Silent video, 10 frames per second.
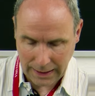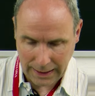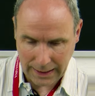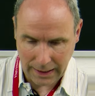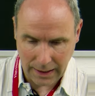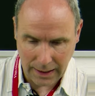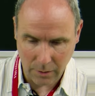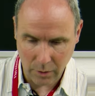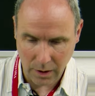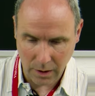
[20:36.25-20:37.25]
and I
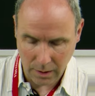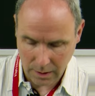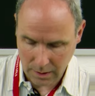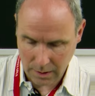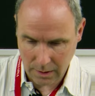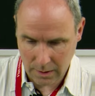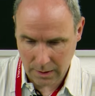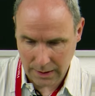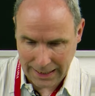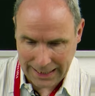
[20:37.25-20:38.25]
will
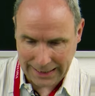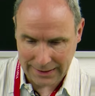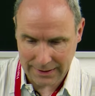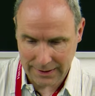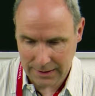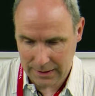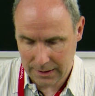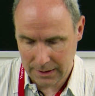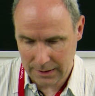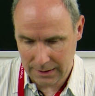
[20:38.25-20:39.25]
add
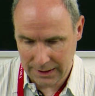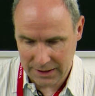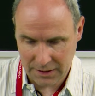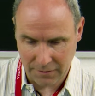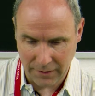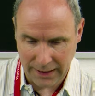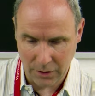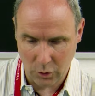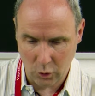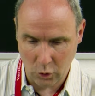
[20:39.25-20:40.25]
this
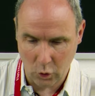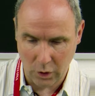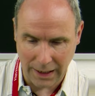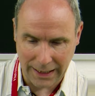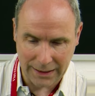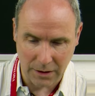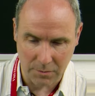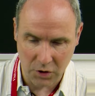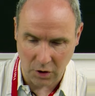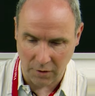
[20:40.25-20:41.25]
value to the
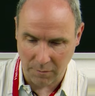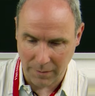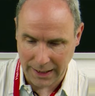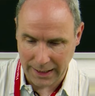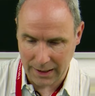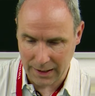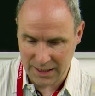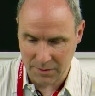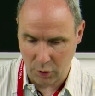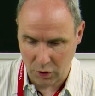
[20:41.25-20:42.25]
items of my
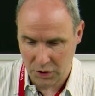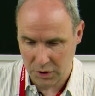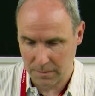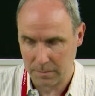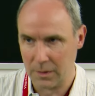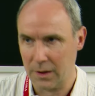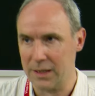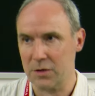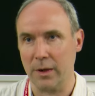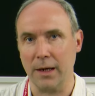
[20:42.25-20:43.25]
list box
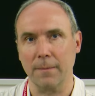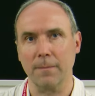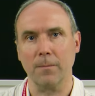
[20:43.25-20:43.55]
this way.